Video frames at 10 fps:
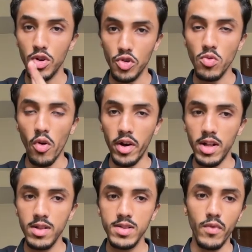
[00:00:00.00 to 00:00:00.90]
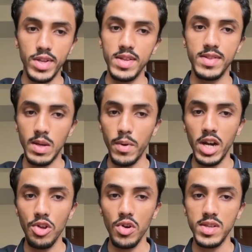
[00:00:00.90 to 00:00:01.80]
two models, which is
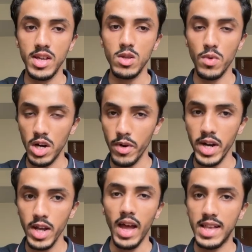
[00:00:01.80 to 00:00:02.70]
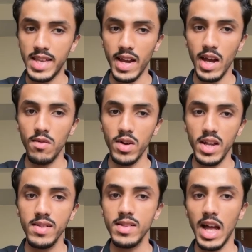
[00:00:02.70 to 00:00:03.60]
GPT-OSS 120 and second one
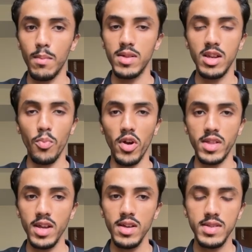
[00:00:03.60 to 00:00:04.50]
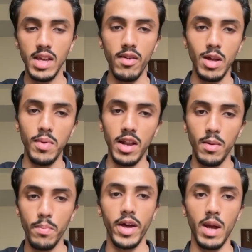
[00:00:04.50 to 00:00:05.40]
is Llama 3.3 70
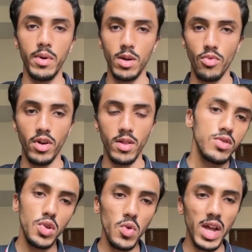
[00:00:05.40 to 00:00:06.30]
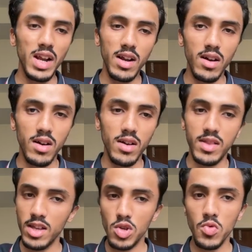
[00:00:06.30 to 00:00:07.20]
billion parameter model. So you can
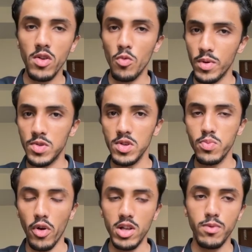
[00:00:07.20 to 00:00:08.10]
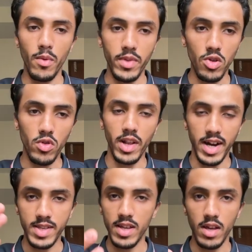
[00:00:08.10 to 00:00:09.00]
these two are open source models from their own,
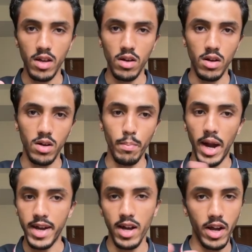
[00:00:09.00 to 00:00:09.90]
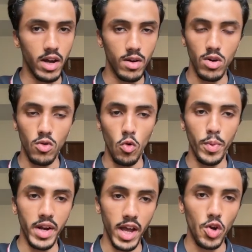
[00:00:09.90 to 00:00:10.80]
let's say Meta and
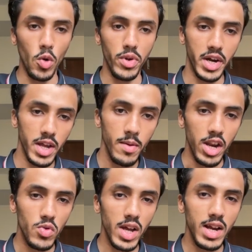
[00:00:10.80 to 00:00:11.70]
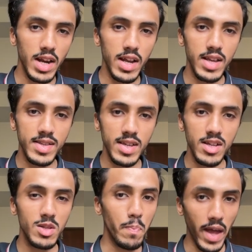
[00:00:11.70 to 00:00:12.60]
OpenAI community, and you can clearly see
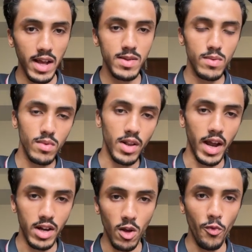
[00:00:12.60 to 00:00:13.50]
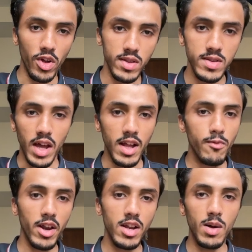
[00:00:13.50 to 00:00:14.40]
the specs like difference. In
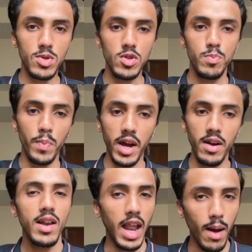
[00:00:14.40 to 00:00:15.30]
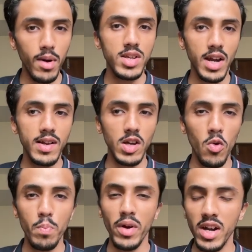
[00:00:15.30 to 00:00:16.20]
when it comes to speed, Llama stands
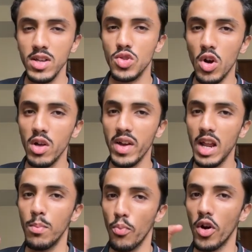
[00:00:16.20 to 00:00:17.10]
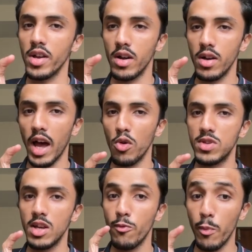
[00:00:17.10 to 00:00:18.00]
out, but it is not a very important, I would
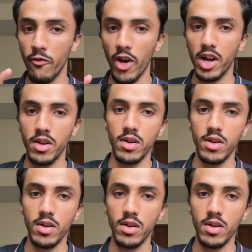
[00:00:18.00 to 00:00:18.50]
say, factor.